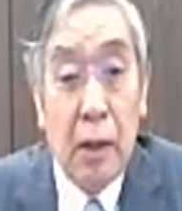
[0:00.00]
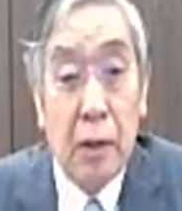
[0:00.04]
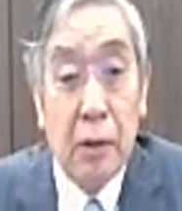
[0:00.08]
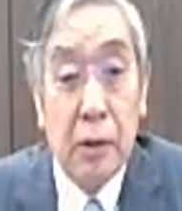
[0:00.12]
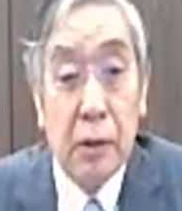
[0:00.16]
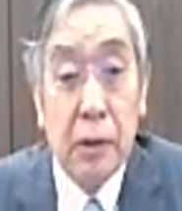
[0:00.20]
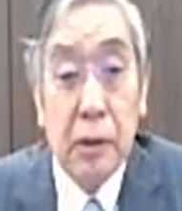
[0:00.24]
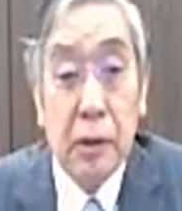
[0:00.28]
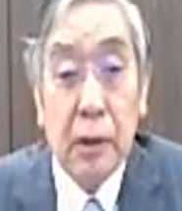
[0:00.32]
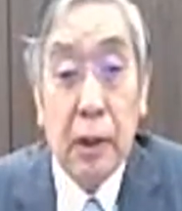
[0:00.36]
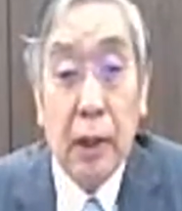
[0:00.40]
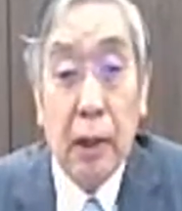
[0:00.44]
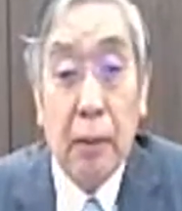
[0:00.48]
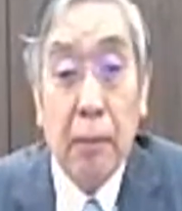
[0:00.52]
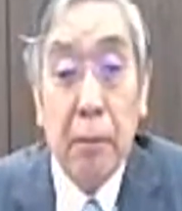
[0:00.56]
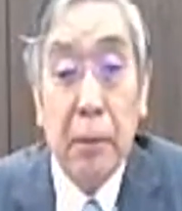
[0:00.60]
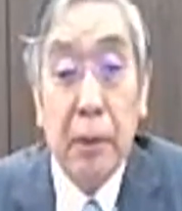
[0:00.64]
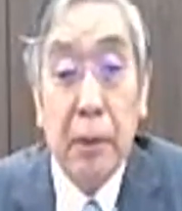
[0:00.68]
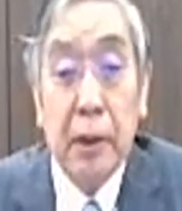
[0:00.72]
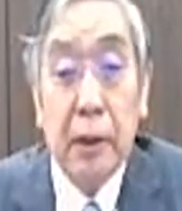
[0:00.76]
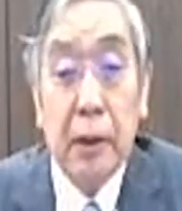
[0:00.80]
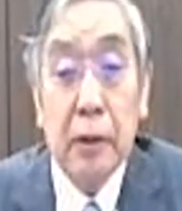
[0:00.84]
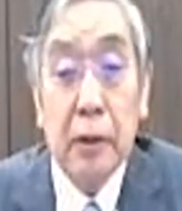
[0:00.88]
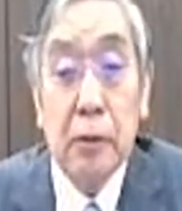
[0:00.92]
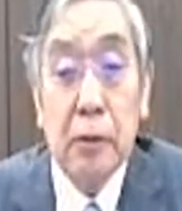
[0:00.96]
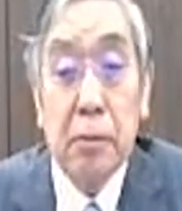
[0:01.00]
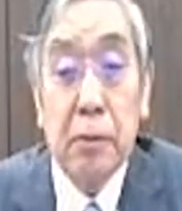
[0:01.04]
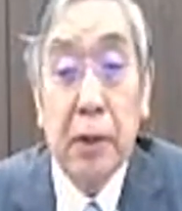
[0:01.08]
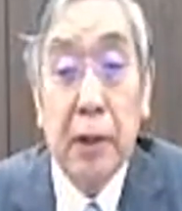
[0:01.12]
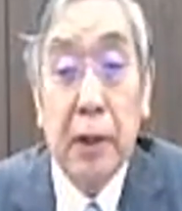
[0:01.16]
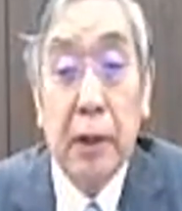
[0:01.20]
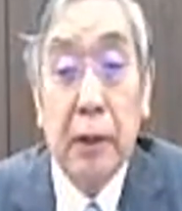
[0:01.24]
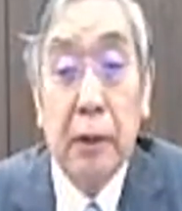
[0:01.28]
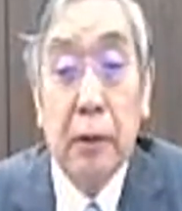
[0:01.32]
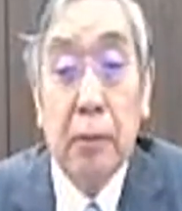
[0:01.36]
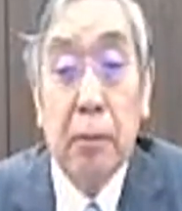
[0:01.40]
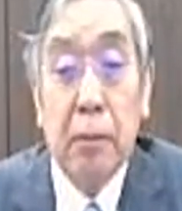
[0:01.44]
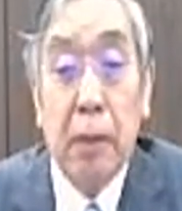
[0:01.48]
This can be
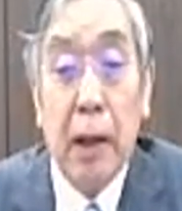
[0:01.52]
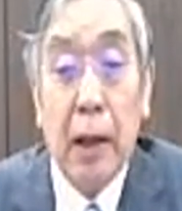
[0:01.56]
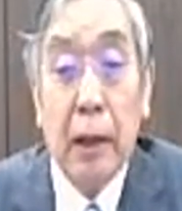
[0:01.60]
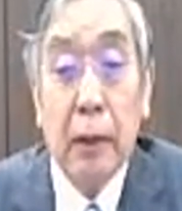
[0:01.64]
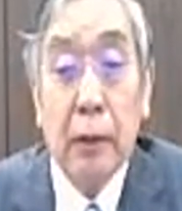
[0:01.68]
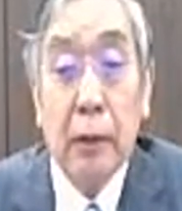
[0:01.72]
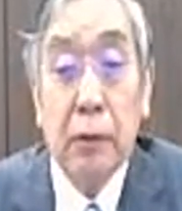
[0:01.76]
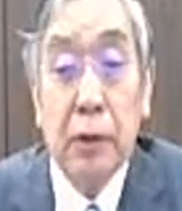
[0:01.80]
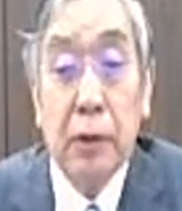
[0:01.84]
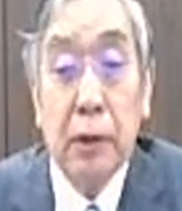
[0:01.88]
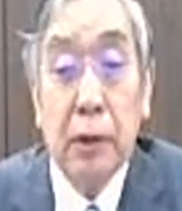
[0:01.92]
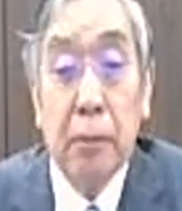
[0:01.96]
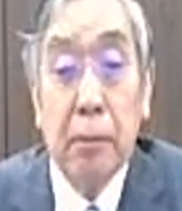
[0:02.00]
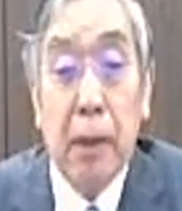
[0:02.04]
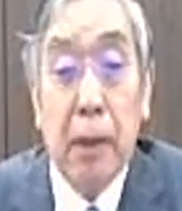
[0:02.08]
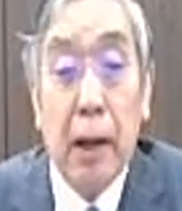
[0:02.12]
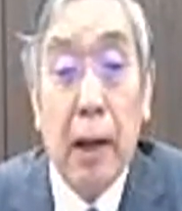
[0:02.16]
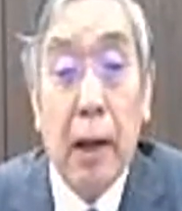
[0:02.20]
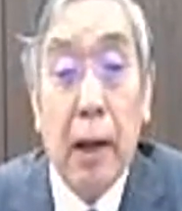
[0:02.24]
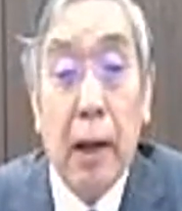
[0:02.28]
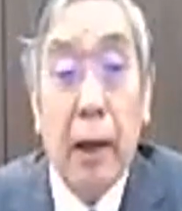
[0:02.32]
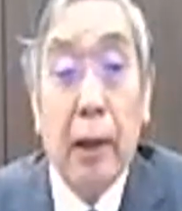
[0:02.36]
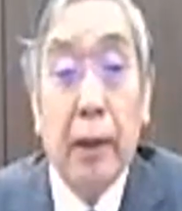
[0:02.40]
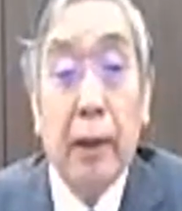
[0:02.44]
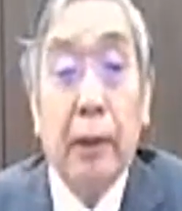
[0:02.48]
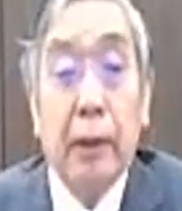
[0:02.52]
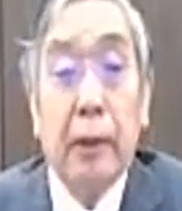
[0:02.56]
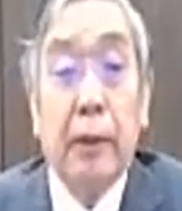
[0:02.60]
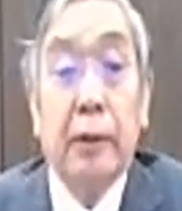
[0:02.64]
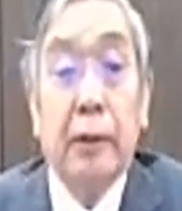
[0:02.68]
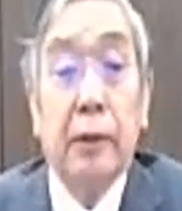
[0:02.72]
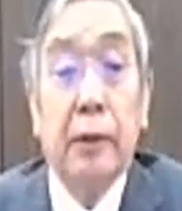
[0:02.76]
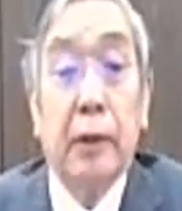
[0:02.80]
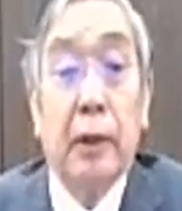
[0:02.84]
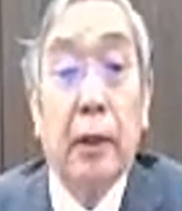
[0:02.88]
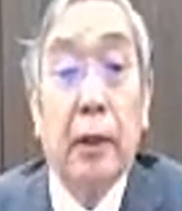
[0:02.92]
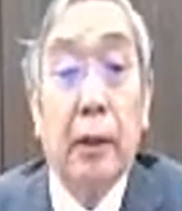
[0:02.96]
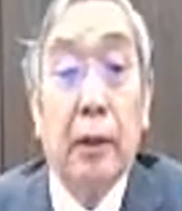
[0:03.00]
explained partly by
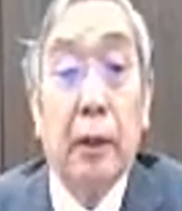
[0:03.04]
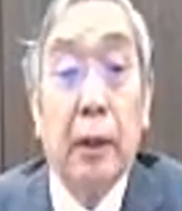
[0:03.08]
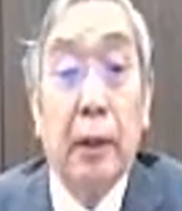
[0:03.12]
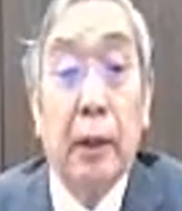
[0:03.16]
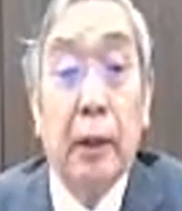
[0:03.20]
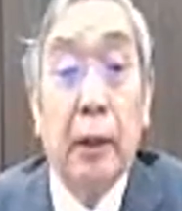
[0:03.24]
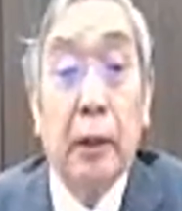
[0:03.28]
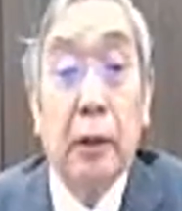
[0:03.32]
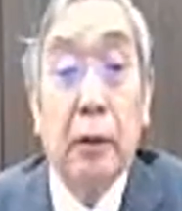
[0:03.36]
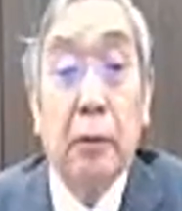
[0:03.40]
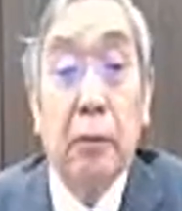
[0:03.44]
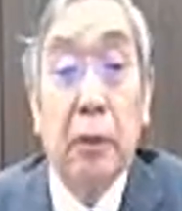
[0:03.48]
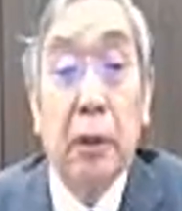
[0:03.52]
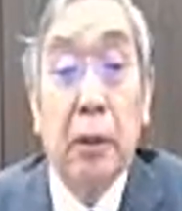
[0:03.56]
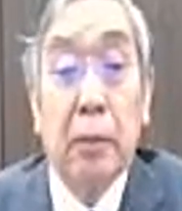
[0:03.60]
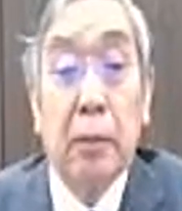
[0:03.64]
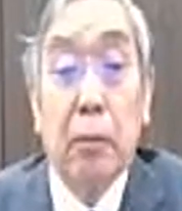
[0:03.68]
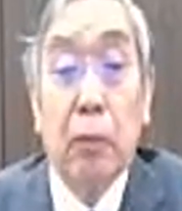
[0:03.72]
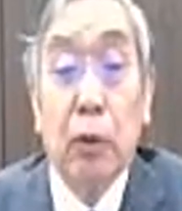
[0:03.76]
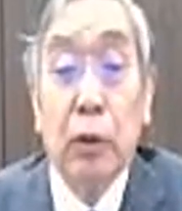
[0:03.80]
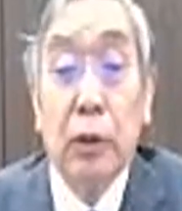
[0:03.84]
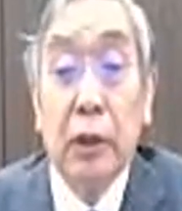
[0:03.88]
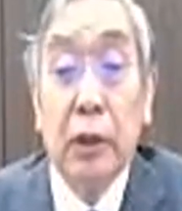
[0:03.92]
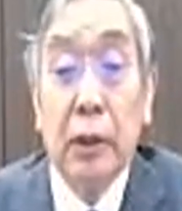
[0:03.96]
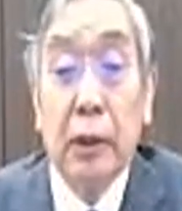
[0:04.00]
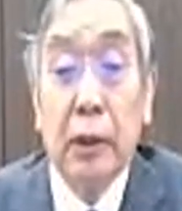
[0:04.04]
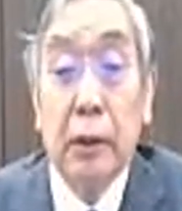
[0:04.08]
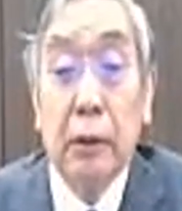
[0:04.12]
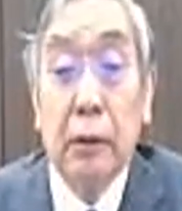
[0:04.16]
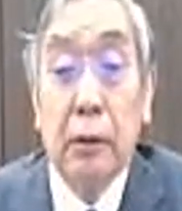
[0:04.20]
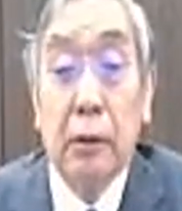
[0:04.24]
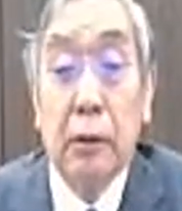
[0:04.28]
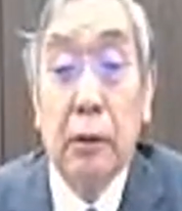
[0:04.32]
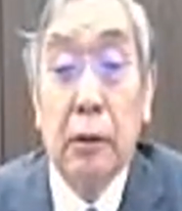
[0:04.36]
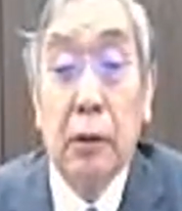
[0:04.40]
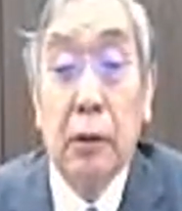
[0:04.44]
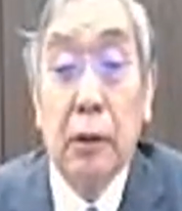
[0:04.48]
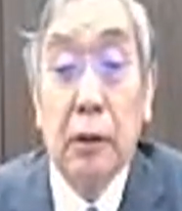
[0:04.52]
the relatively moderate
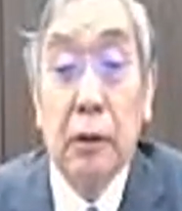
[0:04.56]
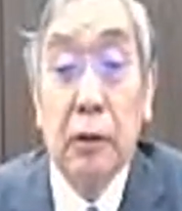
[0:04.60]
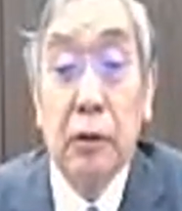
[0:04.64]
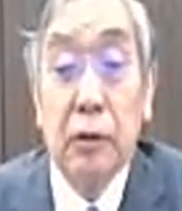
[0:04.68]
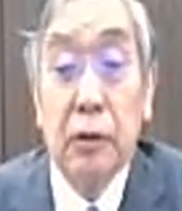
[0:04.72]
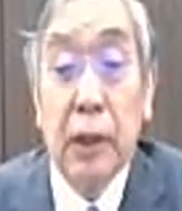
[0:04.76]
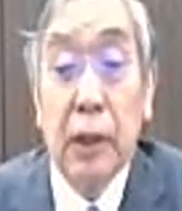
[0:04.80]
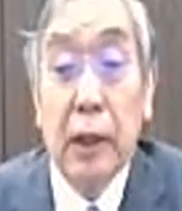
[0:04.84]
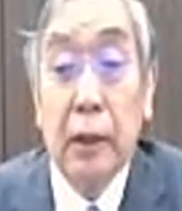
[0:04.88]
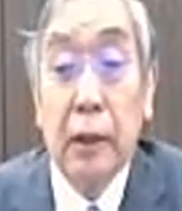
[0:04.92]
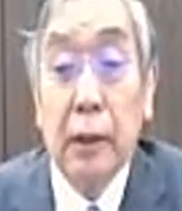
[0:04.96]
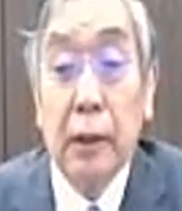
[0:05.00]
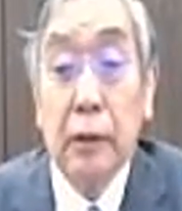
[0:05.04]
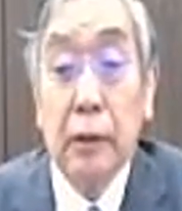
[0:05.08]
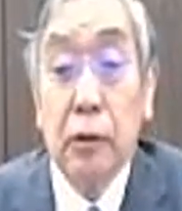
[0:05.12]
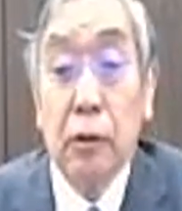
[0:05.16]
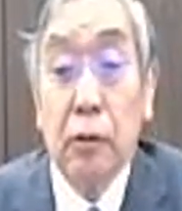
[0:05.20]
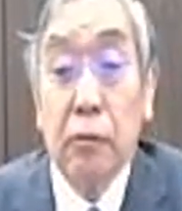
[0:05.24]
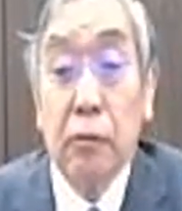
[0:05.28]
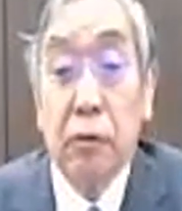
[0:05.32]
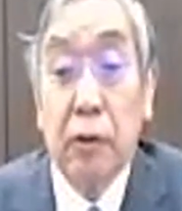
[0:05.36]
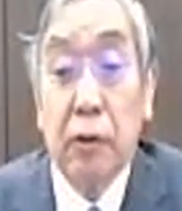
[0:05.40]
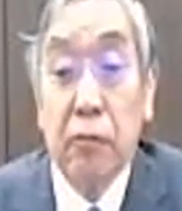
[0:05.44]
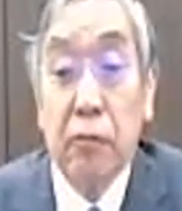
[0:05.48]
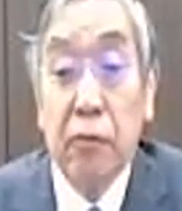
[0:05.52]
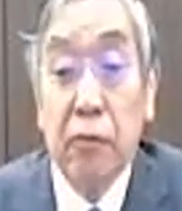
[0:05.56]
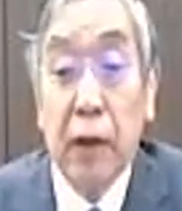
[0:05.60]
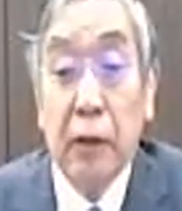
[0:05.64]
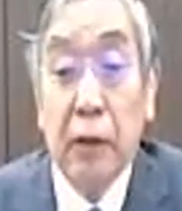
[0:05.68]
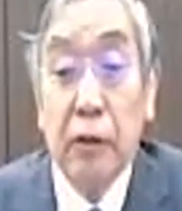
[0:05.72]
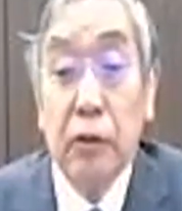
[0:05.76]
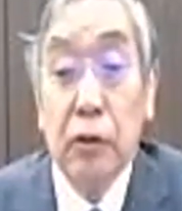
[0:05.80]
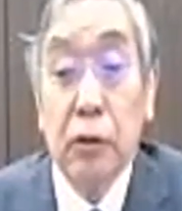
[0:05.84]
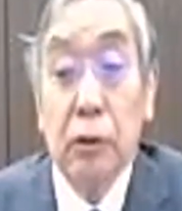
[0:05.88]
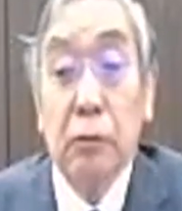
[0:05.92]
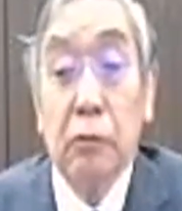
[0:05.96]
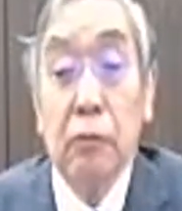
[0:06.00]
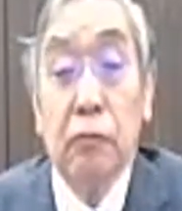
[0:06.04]
status of
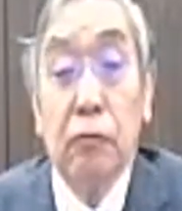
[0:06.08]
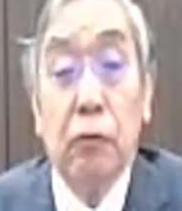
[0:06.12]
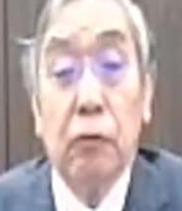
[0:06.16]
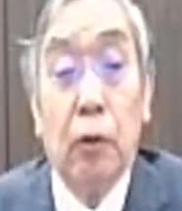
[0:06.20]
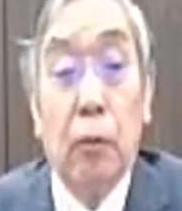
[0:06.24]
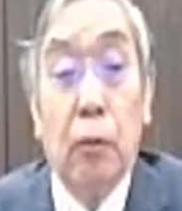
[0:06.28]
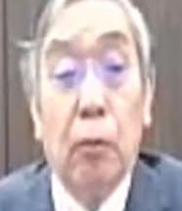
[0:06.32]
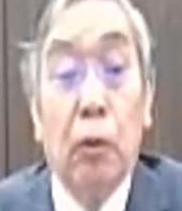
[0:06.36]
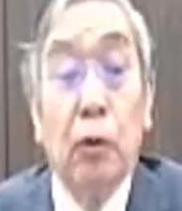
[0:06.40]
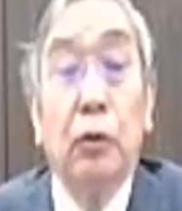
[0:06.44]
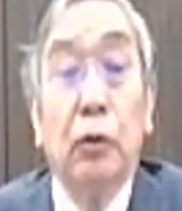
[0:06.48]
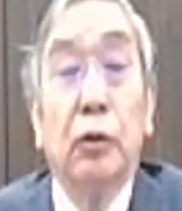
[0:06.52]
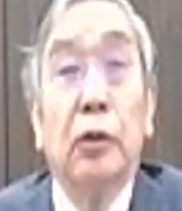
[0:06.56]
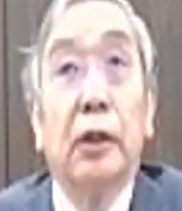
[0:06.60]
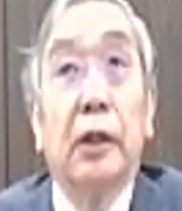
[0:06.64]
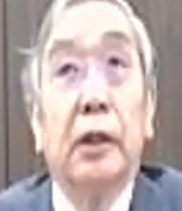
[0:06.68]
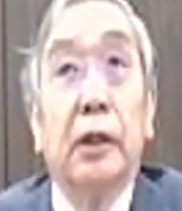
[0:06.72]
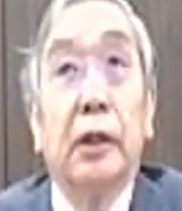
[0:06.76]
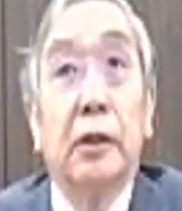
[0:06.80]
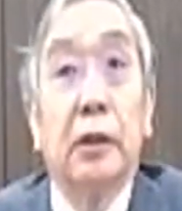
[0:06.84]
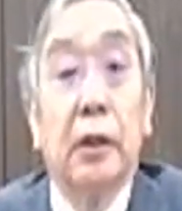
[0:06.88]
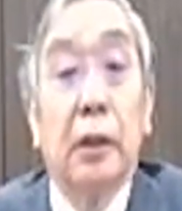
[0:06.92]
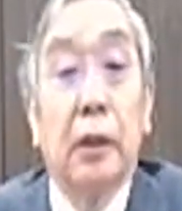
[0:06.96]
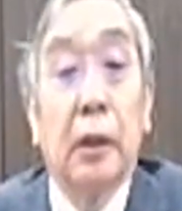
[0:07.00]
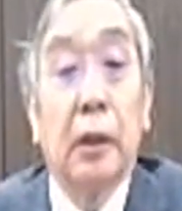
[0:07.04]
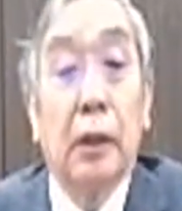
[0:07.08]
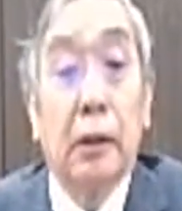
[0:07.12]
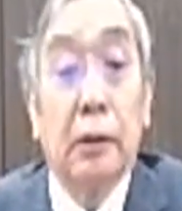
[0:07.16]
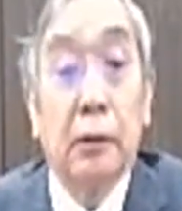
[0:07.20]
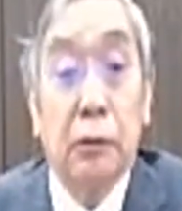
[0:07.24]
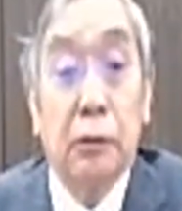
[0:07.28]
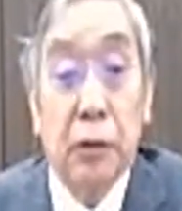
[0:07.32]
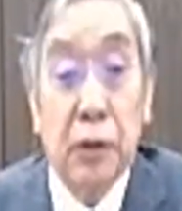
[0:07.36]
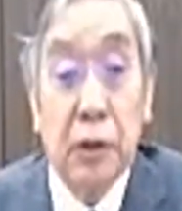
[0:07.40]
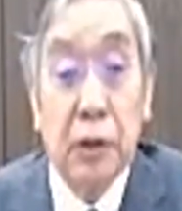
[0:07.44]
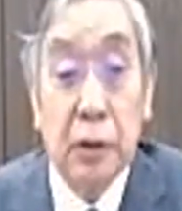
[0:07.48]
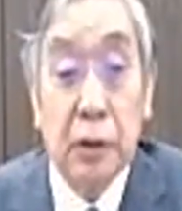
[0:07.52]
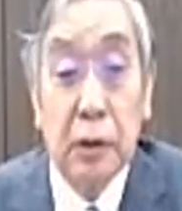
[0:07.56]
infection for most Asian
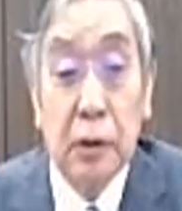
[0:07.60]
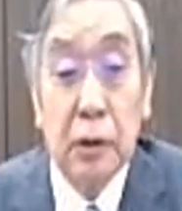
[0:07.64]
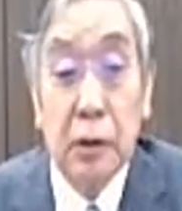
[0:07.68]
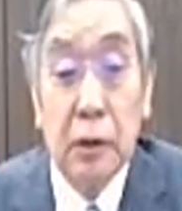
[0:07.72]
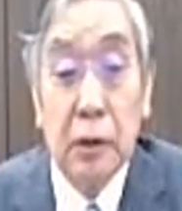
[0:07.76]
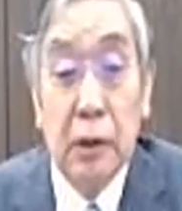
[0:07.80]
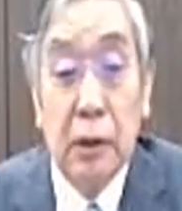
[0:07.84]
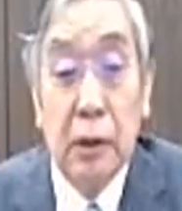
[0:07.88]
countries.